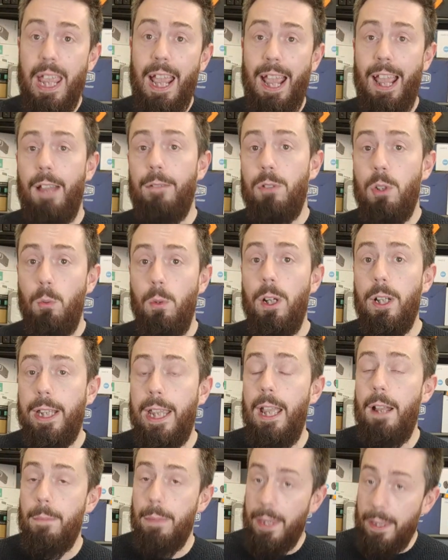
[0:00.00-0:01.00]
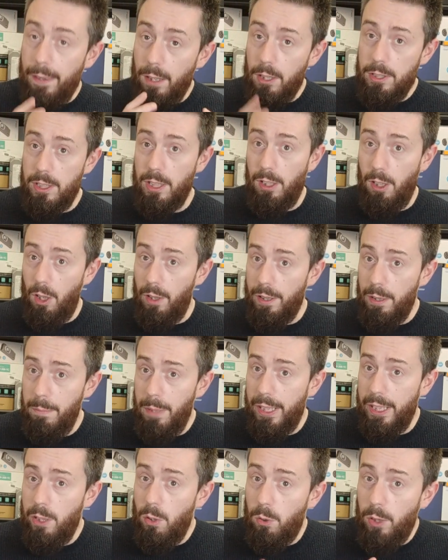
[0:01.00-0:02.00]
you have to work out that the, a lot of the
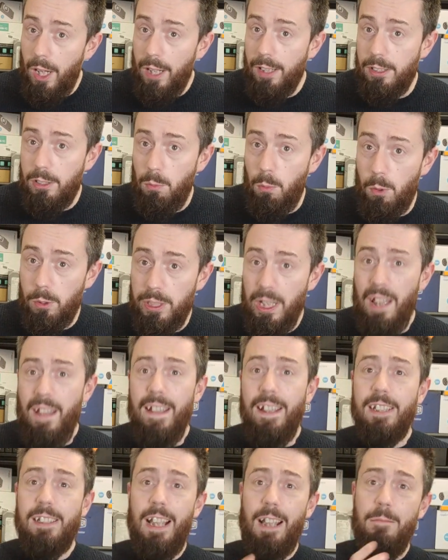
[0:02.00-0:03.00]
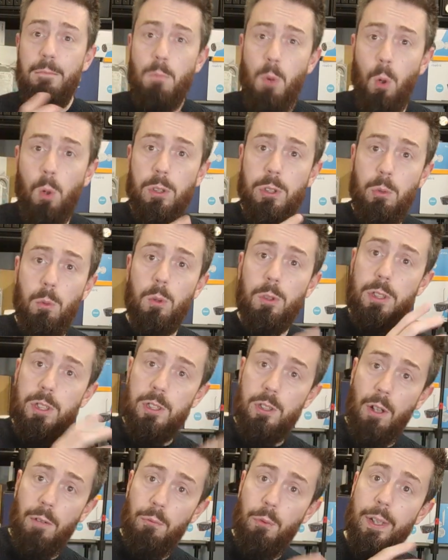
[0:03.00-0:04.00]
money you're going towards is going more towards
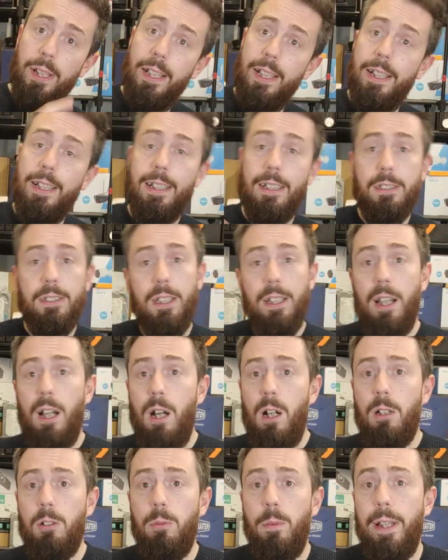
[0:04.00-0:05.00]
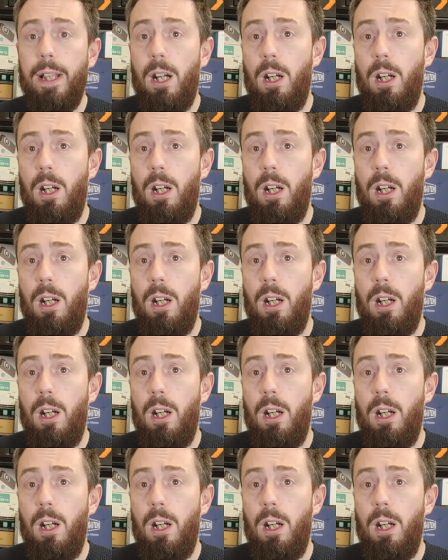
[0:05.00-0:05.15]
the software than it does to the hardware.